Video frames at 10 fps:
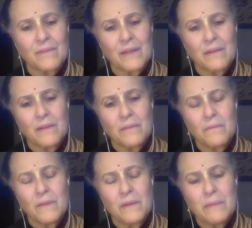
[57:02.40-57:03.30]
It
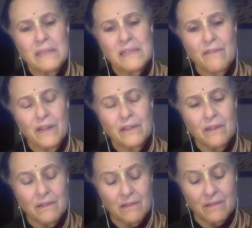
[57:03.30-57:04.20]
means
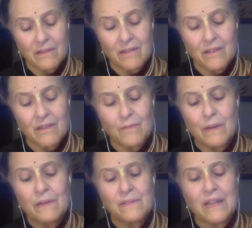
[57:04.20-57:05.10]
having,
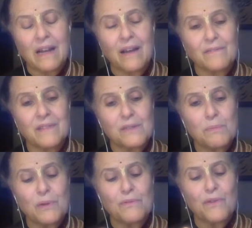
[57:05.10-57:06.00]
we sent out this
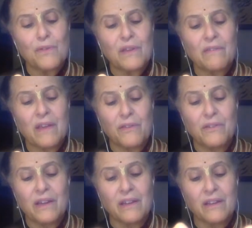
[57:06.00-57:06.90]
beautiful thing the other
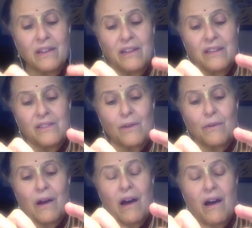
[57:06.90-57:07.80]
day.
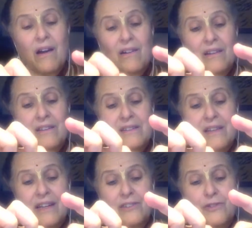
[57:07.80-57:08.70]
So a heart
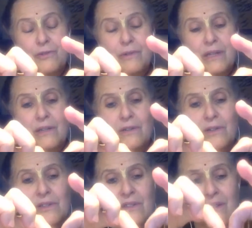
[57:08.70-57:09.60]
is like two
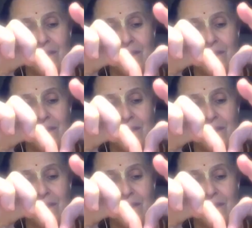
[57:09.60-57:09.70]
ears,